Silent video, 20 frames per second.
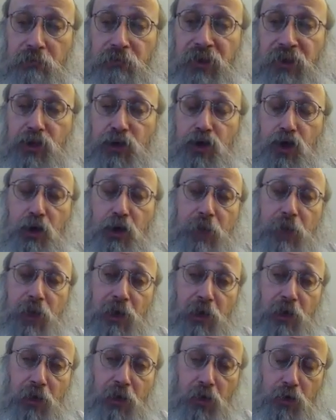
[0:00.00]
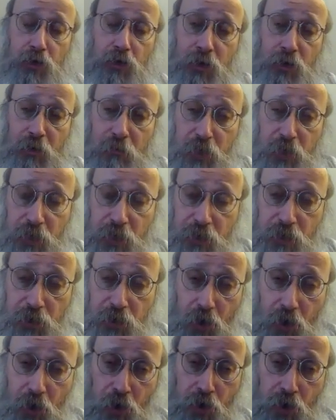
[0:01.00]
Vayomer Elokim
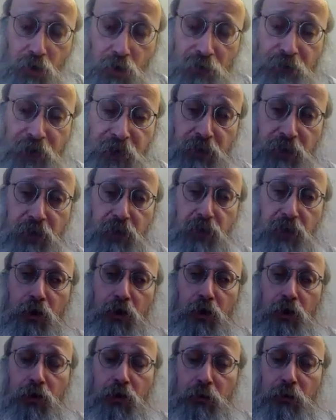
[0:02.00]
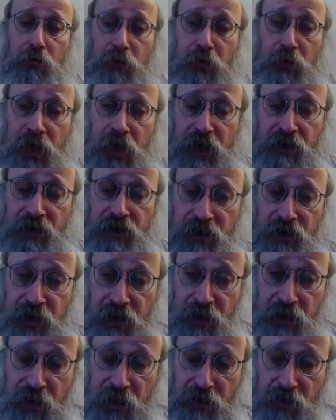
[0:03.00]
yehi or vayhi or. God
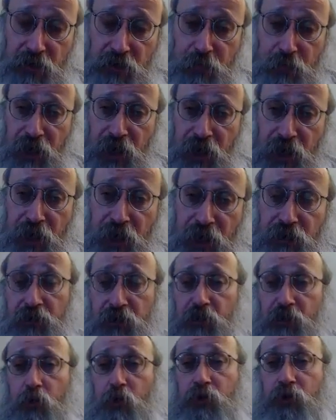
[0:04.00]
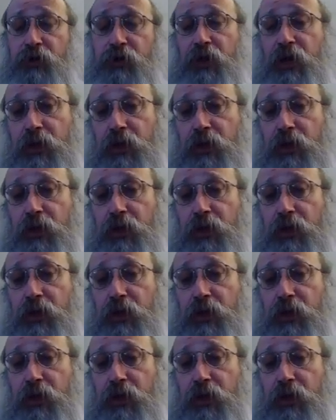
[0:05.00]
said, let there be light, and there was